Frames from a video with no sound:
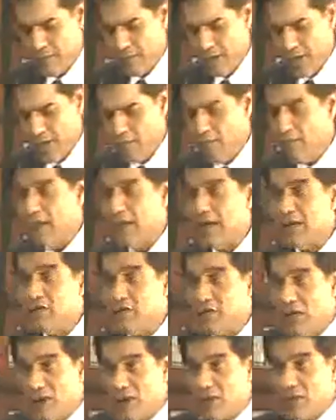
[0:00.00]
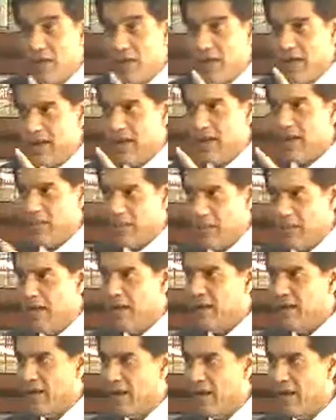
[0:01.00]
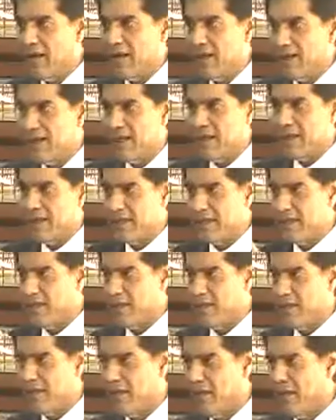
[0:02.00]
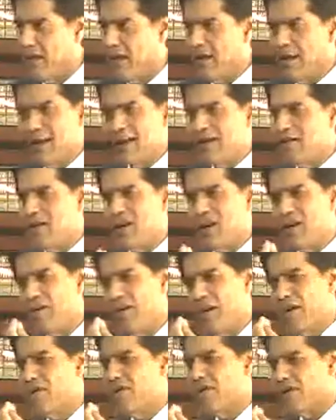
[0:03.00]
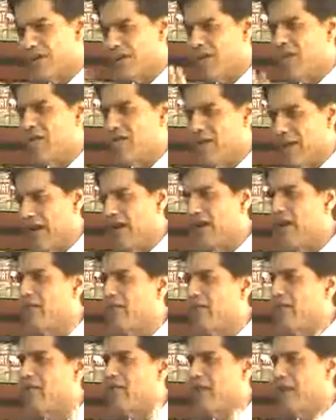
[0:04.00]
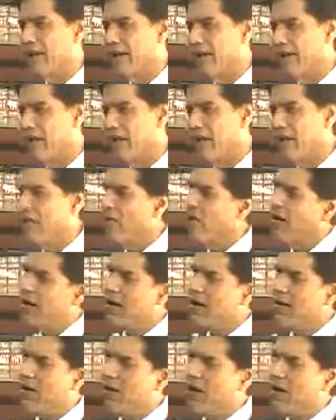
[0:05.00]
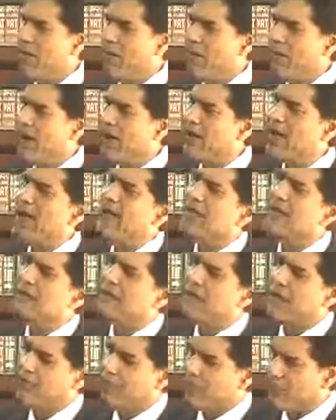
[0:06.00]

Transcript: But it's worth going in appeal in all these cases. It's not going to survive, take it from you. Whatever you are paid, that is enough.